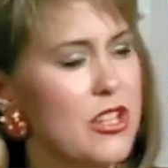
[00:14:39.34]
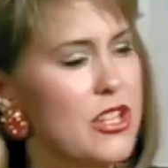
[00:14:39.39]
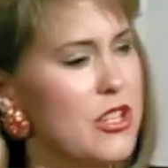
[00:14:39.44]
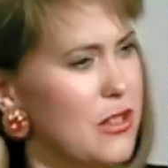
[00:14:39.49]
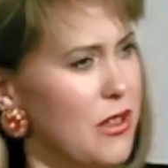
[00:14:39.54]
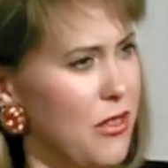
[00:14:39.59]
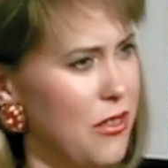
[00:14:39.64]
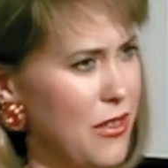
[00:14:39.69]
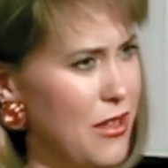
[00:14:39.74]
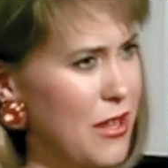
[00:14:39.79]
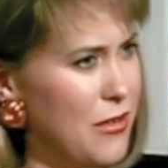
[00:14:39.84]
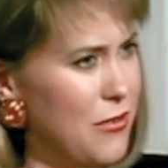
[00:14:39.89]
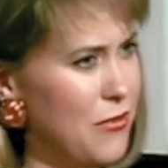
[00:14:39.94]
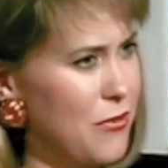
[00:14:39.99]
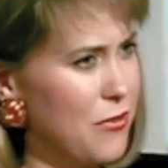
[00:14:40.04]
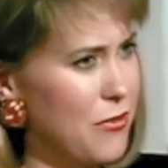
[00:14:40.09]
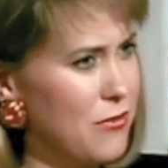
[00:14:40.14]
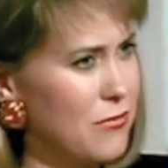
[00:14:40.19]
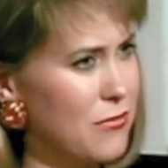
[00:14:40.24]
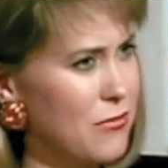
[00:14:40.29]
not done any
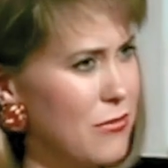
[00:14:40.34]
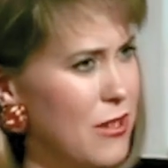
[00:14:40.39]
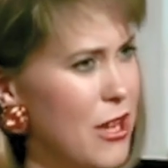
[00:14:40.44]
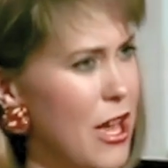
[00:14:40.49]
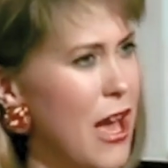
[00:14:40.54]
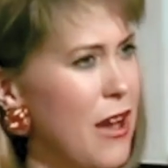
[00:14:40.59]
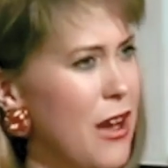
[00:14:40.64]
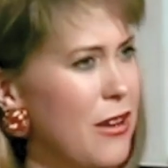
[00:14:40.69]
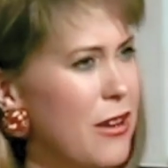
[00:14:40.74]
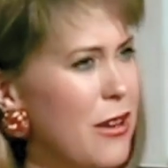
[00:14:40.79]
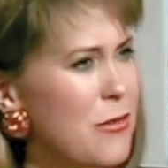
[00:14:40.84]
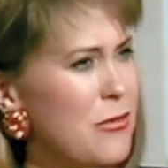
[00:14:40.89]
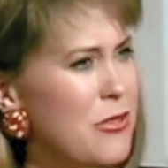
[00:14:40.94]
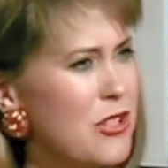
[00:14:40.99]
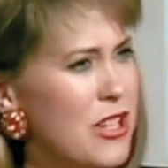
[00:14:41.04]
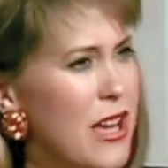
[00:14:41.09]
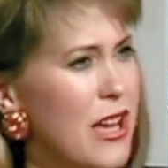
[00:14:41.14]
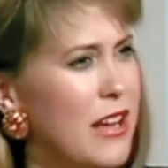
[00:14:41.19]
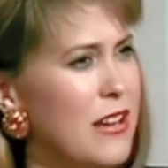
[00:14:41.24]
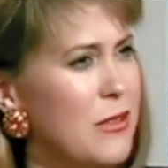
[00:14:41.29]
time.
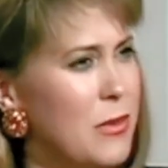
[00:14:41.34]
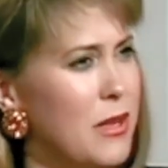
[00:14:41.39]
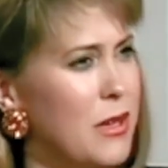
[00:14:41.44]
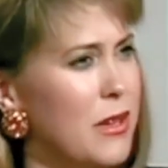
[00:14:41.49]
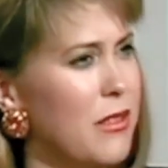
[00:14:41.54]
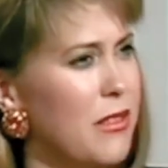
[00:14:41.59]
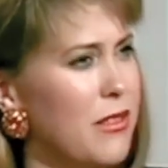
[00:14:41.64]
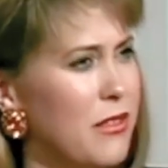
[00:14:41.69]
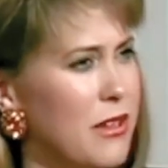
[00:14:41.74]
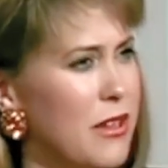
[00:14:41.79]
She's a